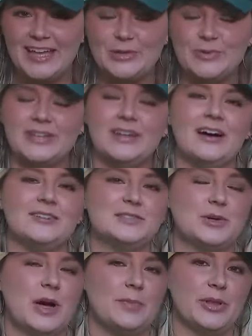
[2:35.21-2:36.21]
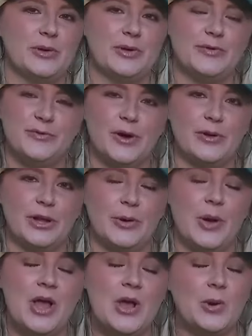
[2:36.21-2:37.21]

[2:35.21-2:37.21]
you can also upload a photo